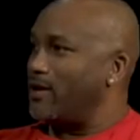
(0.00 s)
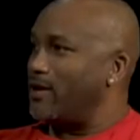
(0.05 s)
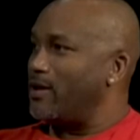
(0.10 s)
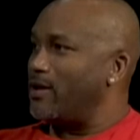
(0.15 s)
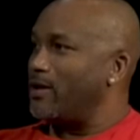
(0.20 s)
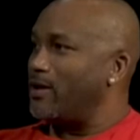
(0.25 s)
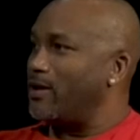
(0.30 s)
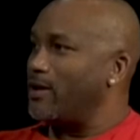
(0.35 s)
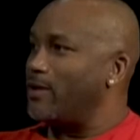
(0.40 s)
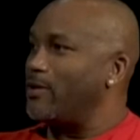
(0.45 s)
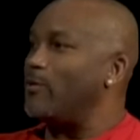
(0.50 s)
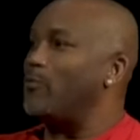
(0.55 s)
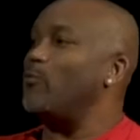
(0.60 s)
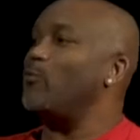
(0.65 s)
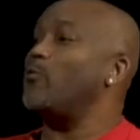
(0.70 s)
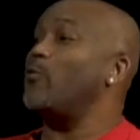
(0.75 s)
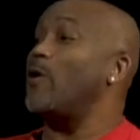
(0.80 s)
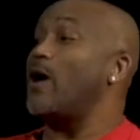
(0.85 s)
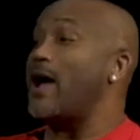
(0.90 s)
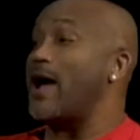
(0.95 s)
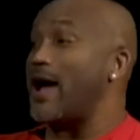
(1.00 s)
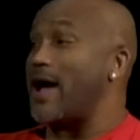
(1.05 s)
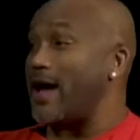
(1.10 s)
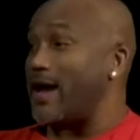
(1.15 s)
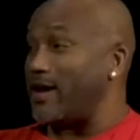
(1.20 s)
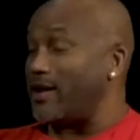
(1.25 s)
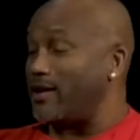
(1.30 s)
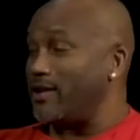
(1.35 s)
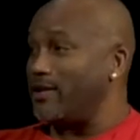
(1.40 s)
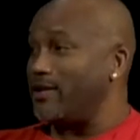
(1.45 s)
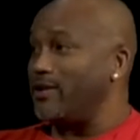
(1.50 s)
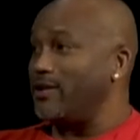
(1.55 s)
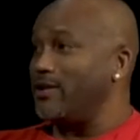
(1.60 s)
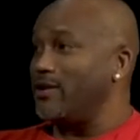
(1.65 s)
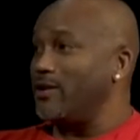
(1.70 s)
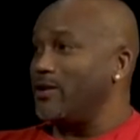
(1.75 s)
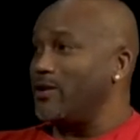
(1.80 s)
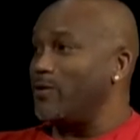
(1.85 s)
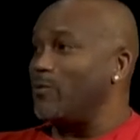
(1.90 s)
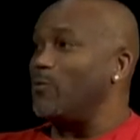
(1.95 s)
hurt you if right. I wanted
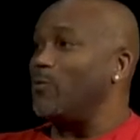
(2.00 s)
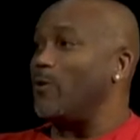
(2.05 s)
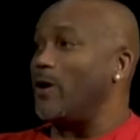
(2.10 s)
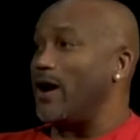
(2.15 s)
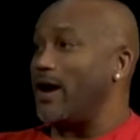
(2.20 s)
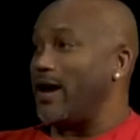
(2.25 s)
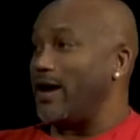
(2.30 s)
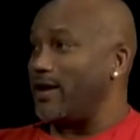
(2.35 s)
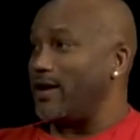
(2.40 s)
to, but right. I just